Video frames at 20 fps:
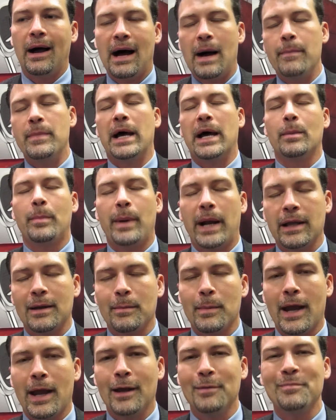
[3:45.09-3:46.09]
I'm not a
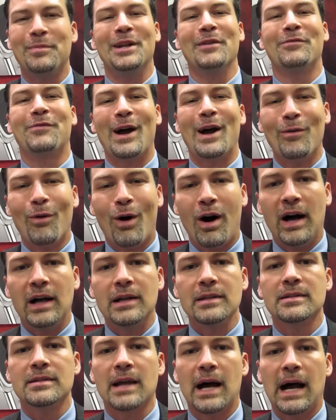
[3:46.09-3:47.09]
betting man. But if I
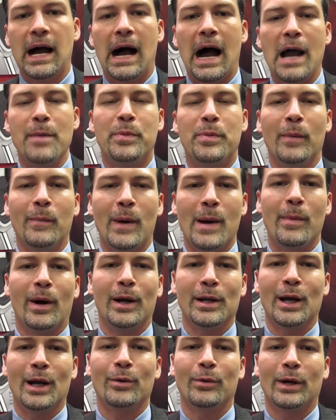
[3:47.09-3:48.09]
was, I'd put my
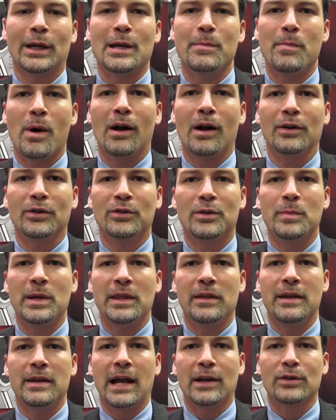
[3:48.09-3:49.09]
money on Ricky Barnes to
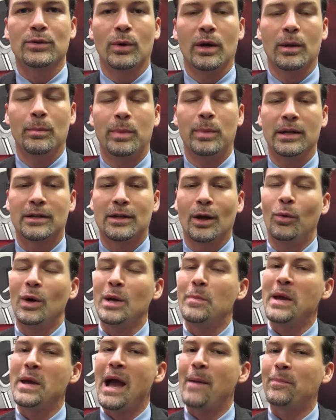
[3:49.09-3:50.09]
be the next one. But
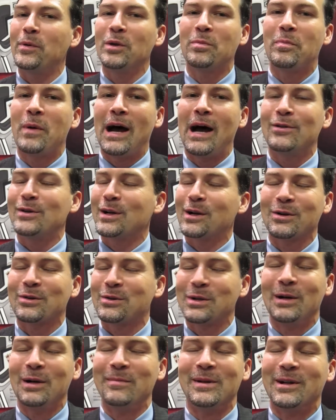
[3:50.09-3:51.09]
we'd be happy with Padraig or
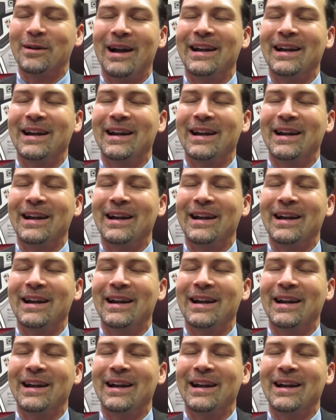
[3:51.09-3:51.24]
Streelman.